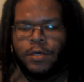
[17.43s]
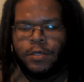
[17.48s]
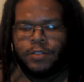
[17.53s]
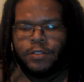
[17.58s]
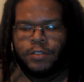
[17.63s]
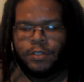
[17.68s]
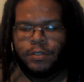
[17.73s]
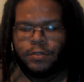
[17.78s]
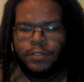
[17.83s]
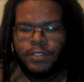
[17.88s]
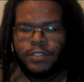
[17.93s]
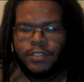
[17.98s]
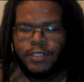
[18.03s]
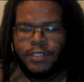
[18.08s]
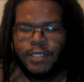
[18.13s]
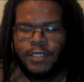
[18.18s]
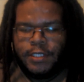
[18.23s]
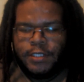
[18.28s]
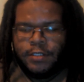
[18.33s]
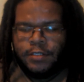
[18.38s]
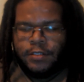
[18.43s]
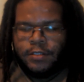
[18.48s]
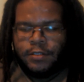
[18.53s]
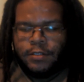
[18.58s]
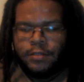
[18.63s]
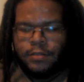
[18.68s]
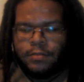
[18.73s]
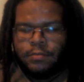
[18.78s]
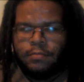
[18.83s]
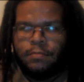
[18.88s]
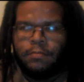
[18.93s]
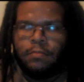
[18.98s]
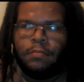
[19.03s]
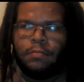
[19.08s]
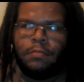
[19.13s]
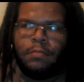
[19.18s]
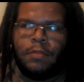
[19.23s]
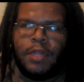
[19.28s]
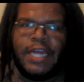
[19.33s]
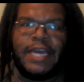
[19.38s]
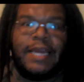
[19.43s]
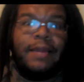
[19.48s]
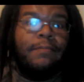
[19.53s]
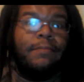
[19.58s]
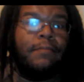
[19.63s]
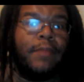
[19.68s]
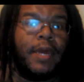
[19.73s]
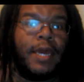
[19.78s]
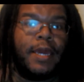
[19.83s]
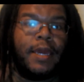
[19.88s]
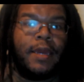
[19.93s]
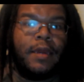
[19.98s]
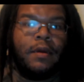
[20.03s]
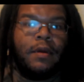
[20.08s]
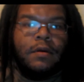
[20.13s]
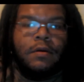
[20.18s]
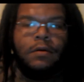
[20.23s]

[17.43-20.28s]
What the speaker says: So since it is late May,